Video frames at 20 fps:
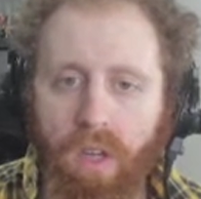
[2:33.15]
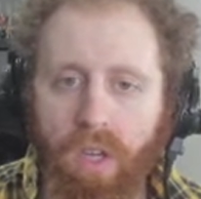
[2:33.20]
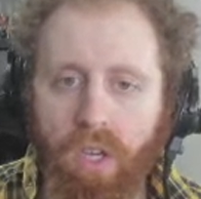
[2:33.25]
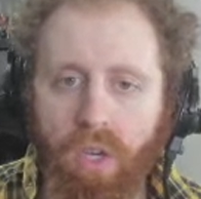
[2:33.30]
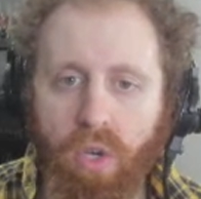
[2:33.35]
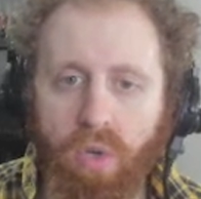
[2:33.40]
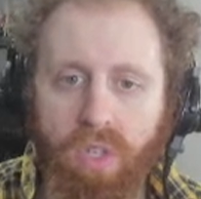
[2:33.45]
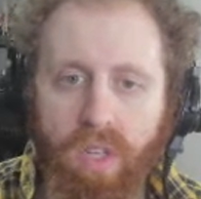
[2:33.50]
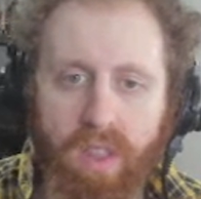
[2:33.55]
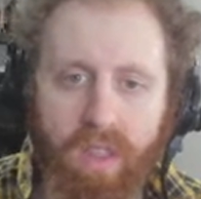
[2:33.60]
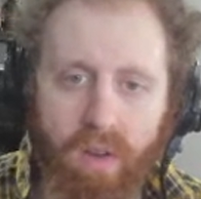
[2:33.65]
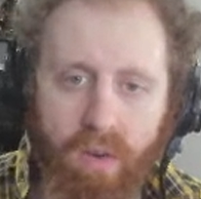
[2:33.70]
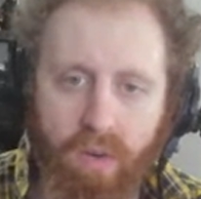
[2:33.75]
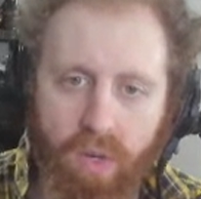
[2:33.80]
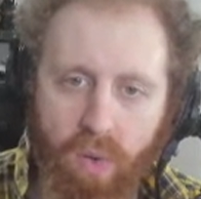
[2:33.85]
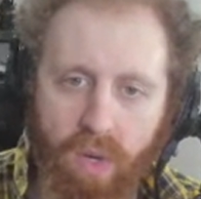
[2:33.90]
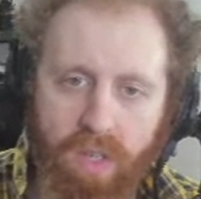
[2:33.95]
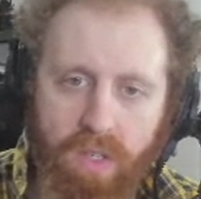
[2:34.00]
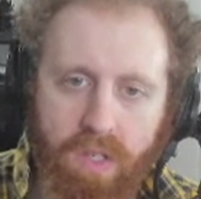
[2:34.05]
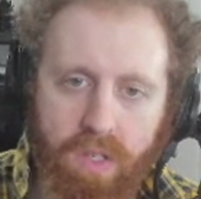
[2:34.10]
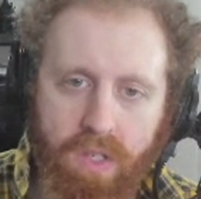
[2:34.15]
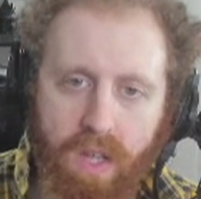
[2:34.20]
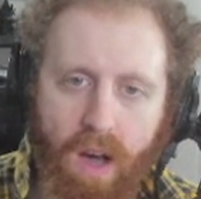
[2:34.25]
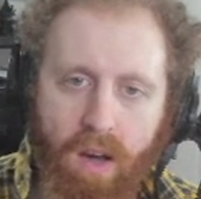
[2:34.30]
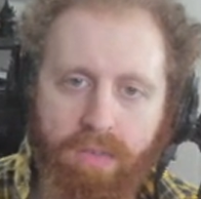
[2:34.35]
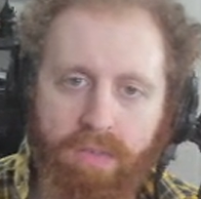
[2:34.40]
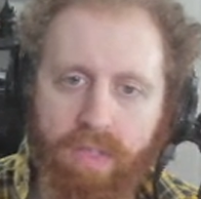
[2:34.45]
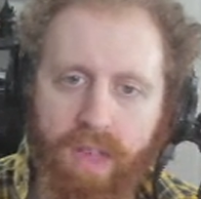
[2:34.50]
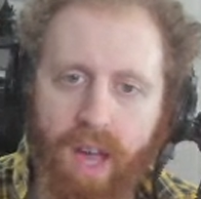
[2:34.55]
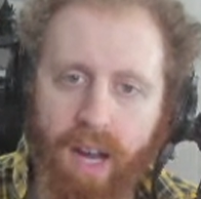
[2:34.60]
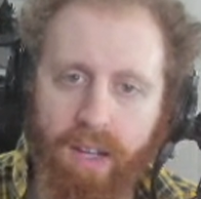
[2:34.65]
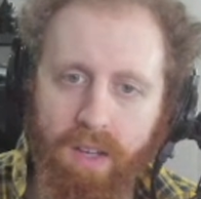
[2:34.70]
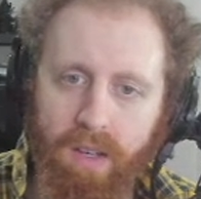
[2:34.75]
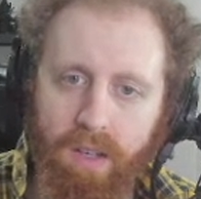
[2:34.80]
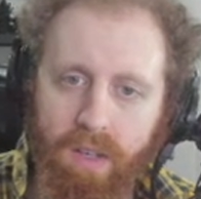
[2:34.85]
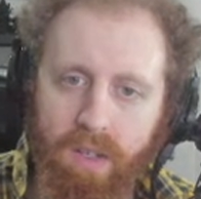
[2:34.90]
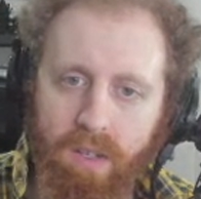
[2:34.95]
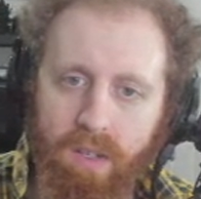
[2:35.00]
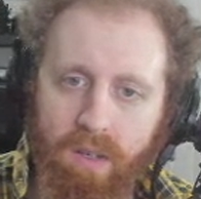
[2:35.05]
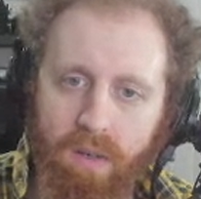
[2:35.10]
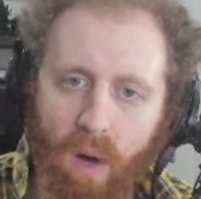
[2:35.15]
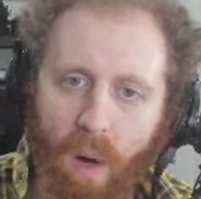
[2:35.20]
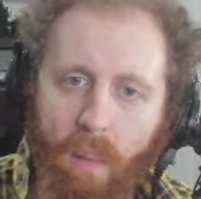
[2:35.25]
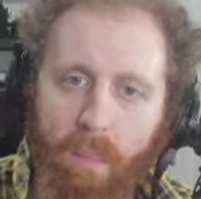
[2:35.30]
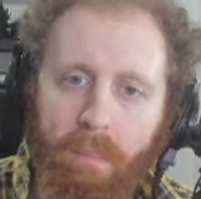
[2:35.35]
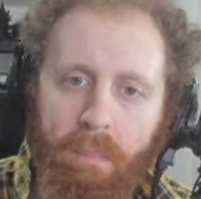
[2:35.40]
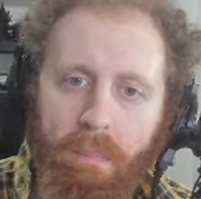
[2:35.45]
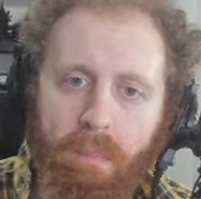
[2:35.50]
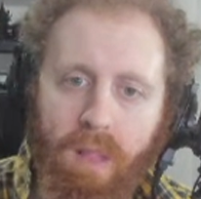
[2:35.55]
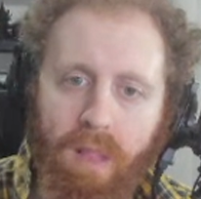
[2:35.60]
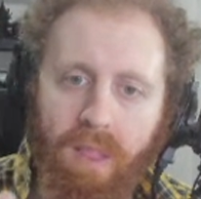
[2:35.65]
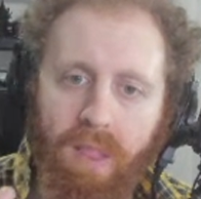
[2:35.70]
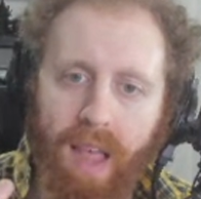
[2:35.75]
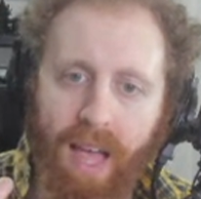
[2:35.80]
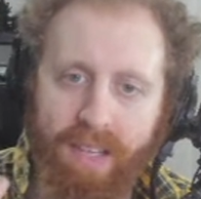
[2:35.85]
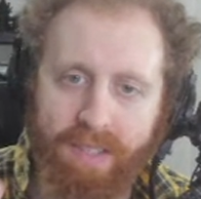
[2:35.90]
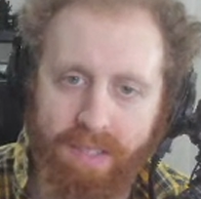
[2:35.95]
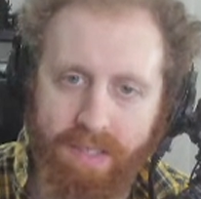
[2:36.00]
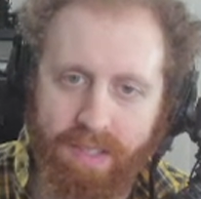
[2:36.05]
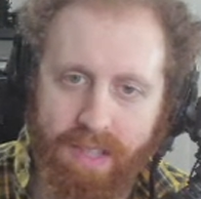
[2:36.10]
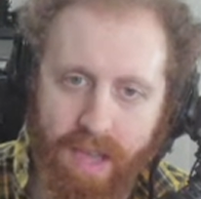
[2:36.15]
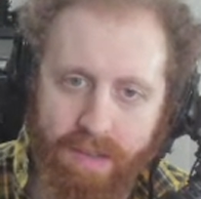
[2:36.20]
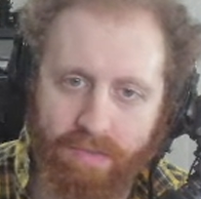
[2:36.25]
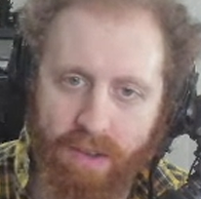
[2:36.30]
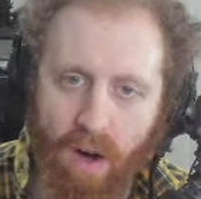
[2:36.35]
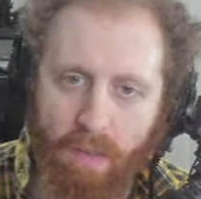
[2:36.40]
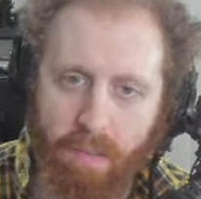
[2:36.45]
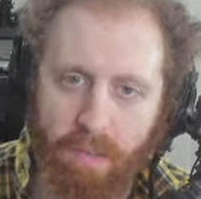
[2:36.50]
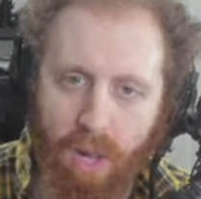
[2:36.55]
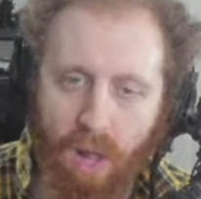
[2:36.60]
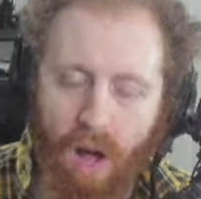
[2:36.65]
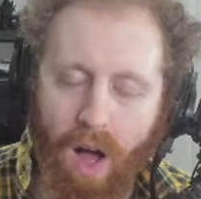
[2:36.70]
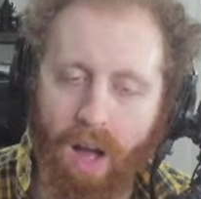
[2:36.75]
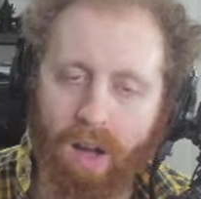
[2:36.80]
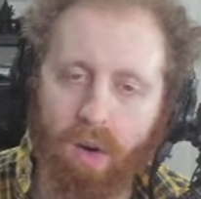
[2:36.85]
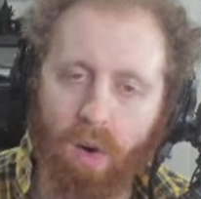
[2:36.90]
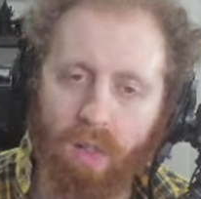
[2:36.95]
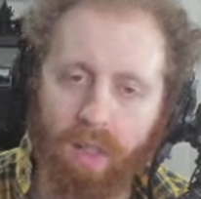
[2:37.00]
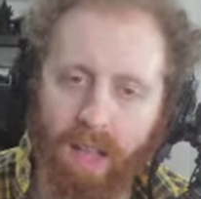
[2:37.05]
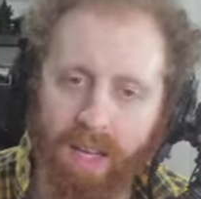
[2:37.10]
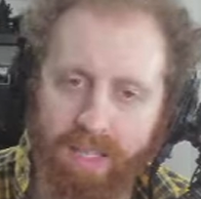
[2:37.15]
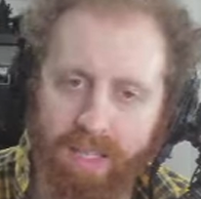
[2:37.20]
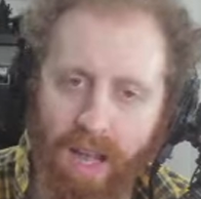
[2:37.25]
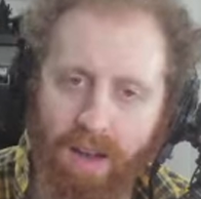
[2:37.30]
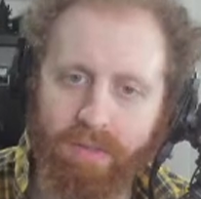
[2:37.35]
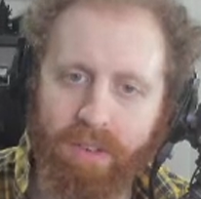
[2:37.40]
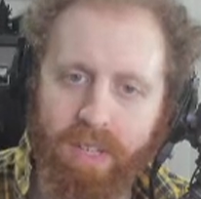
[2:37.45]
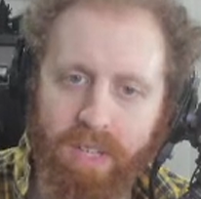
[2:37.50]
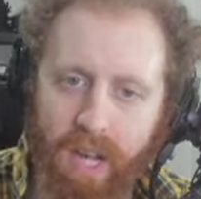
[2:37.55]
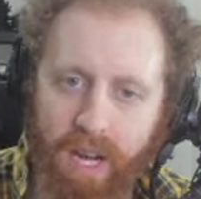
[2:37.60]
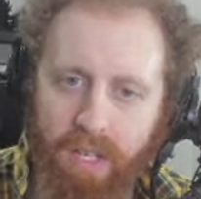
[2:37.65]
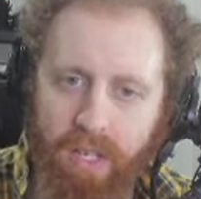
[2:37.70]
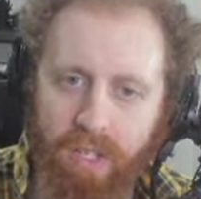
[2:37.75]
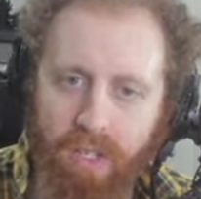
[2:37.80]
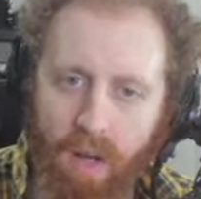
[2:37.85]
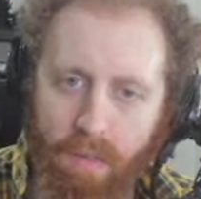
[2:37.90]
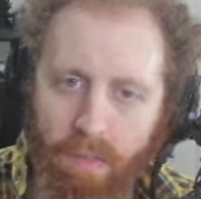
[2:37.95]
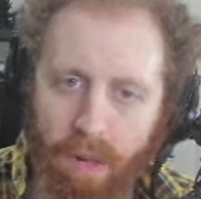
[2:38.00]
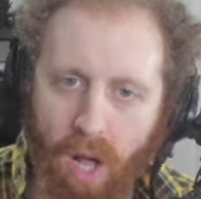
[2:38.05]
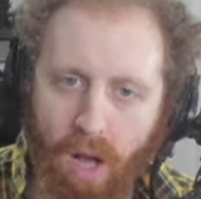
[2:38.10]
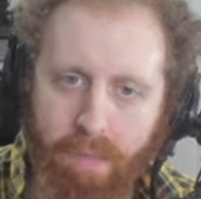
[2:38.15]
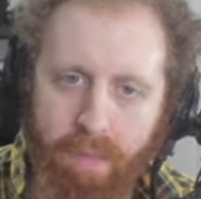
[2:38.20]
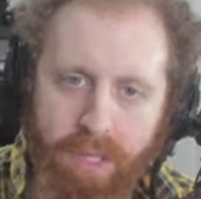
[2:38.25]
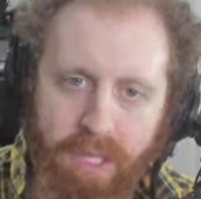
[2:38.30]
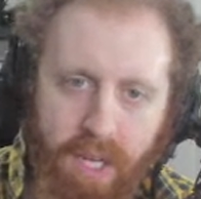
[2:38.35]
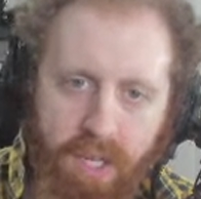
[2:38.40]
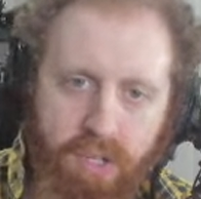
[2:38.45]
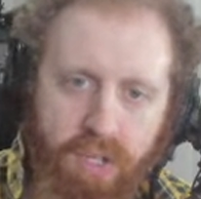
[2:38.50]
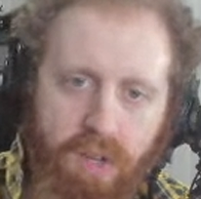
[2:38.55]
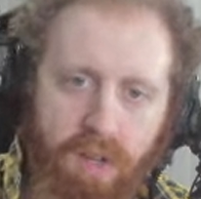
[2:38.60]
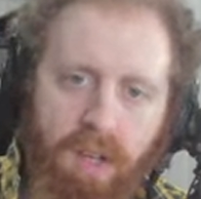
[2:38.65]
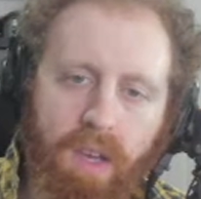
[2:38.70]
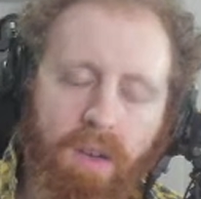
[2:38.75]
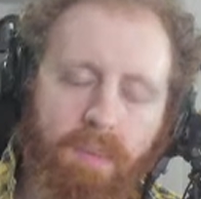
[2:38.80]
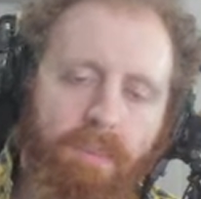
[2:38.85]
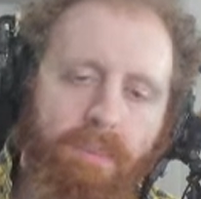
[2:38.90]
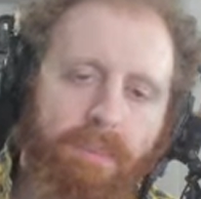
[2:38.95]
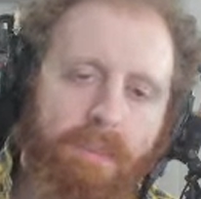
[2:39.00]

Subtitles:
usually they're doing stuff that is less safe on block or less advantageous on block potentially.